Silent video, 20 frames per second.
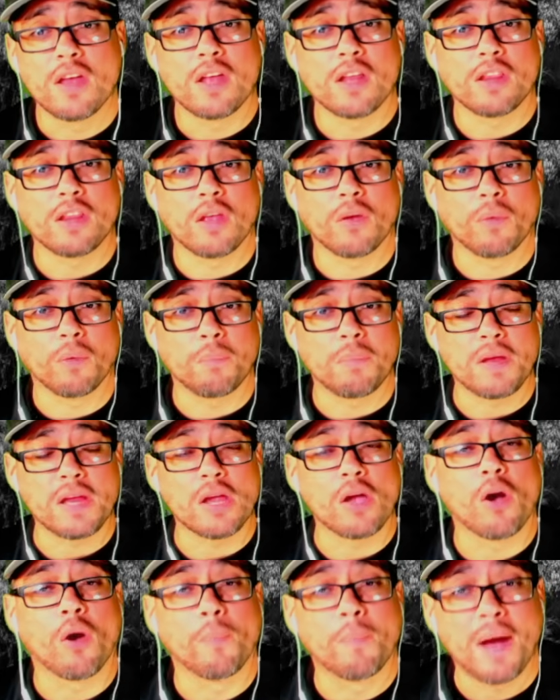There will be
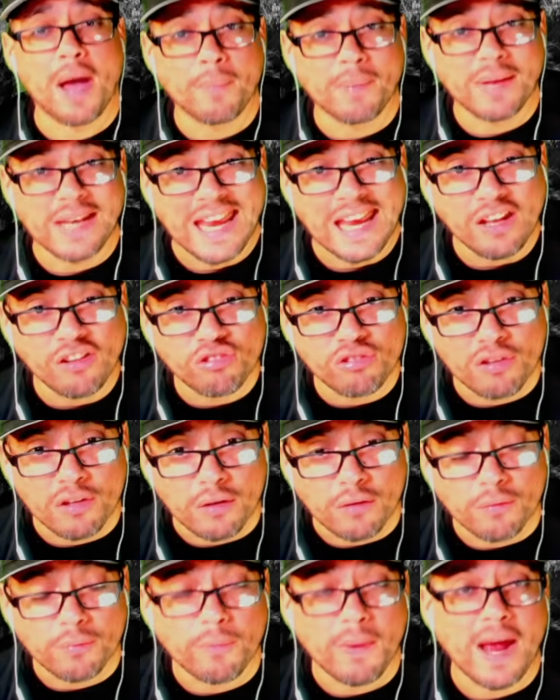
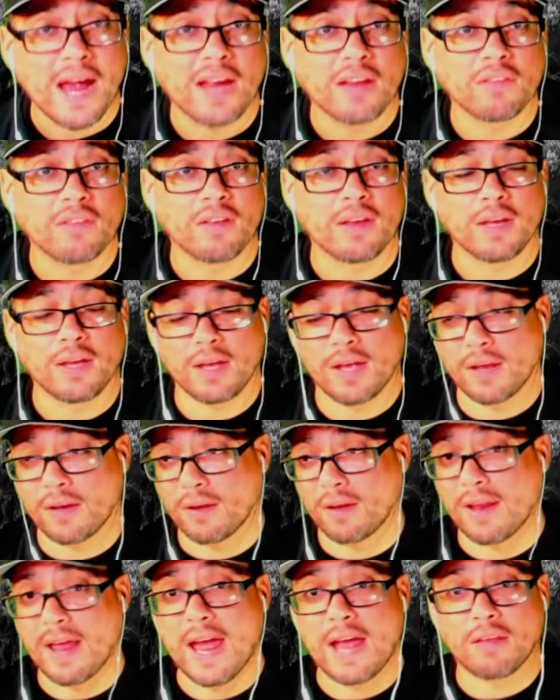abominations rising in the
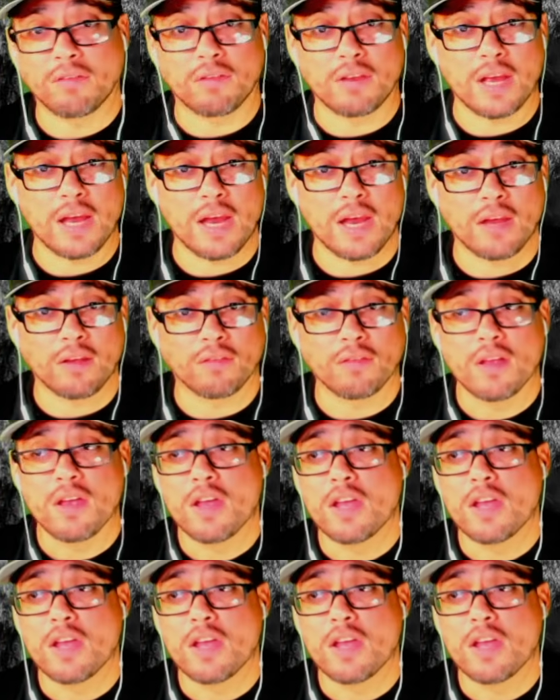last days.